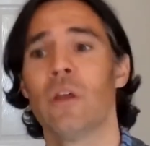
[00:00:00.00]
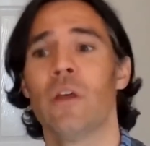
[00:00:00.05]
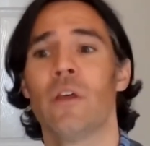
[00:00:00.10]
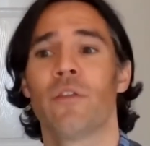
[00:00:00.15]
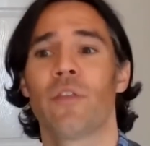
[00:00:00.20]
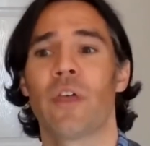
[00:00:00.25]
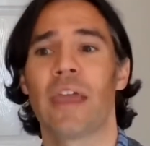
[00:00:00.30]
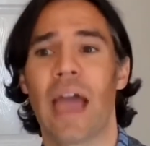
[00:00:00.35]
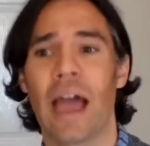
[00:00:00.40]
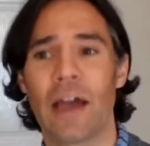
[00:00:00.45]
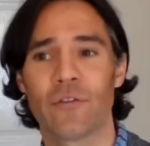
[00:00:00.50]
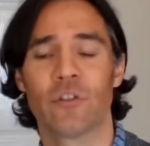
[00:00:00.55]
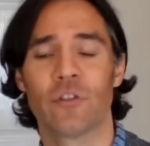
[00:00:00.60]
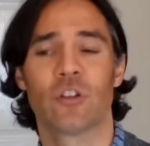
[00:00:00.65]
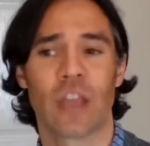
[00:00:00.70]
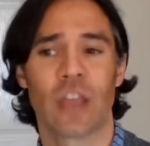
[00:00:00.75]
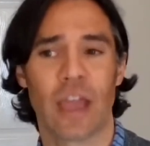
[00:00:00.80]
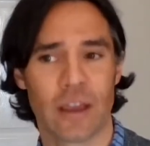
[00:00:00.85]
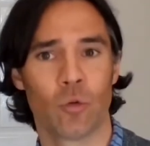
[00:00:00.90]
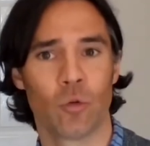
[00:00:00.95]
They haven't
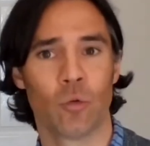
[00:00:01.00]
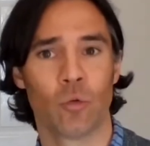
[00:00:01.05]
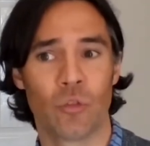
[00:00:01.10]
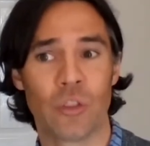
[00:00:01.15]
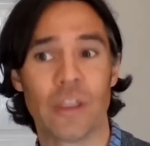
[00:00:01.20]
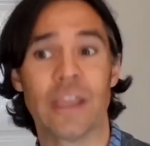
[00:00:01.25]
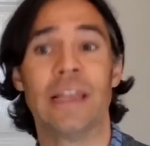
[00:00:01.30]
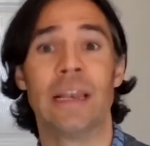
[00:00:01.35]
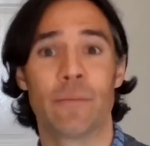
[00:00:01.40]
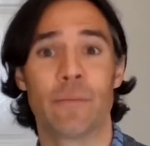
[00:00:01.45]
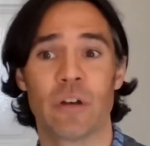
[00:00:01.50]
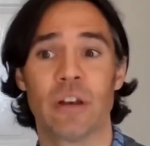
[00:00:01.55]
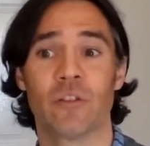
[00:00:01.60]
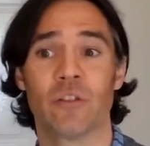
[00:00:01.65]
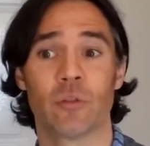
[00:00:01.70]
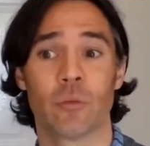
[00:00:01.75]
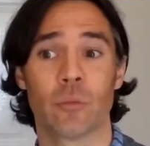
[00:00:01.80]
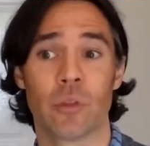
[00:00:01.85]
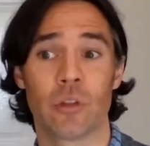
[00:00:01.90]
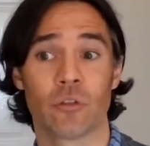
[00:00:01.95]
tackled the
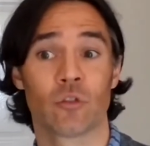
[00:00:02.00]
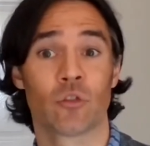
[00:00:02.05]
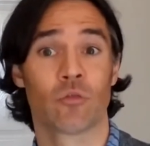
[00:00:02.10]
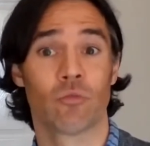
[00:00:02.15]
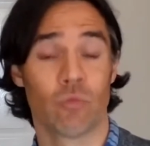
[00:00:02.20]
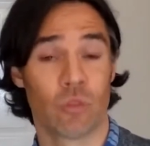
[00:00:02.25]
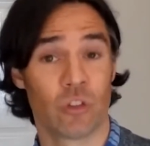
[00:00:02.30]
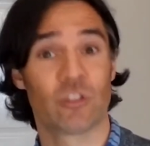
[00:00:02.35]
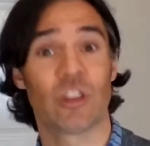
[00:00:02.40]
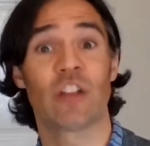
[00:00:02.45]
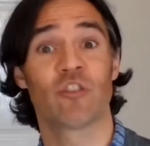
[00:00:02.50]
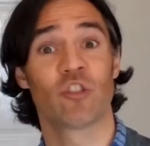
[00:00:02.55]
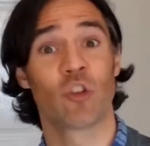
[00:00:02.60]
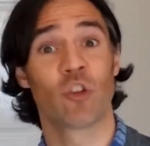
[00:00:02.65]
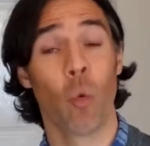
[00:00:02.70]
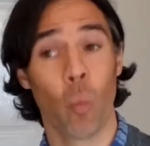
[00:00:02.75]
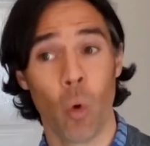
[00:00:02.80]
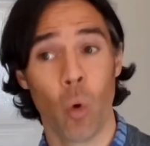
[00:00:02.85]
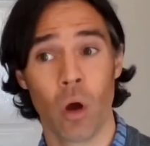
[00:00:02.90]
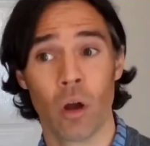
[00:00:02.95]
illiberalism that's actually
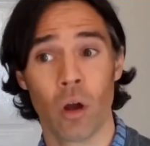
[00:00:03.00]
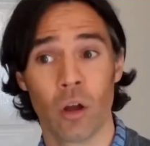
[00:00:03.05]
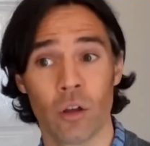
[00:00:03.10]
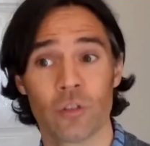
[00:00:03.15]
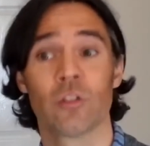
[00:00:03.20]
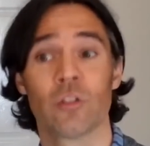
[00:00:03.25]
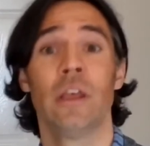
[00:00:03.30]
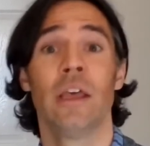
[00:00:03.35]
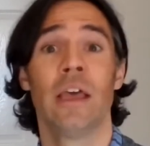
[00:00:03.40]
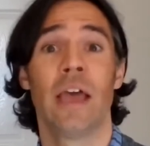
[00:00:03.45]
got worse,